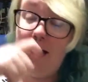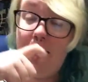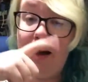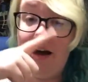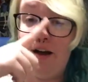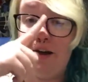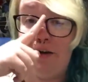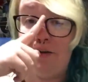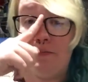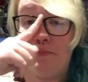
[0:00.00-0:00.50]

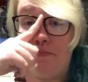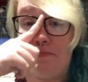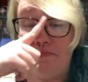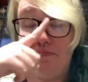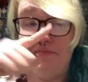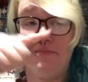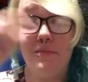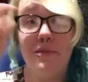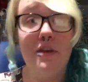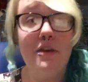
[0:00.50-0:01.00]
No,
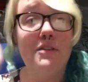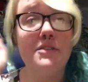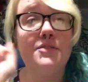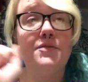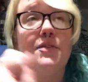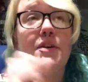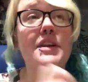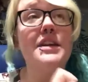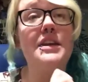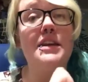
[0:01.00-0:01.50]
what's
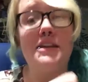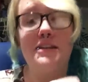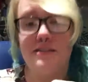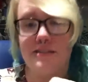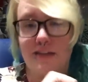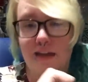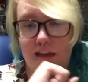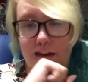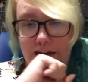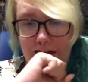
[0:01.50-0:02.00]
funny is
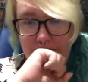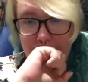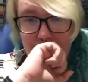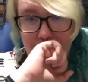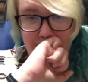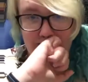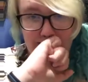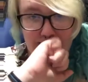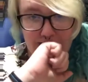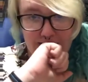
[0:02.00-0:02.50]
that I
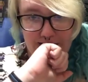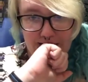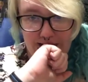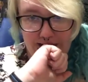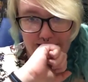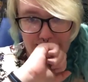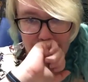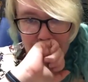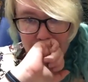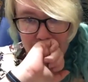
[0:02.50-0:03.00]
found out
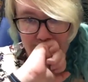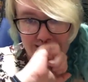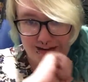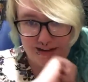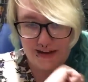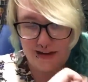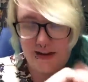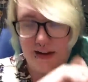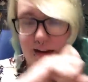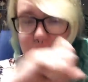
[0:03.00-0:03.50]
that
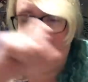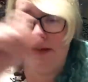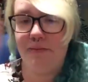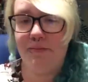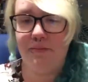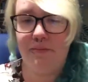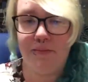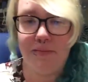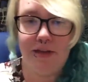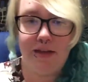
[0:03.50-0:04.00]

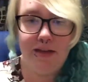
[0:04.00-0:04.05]
I'm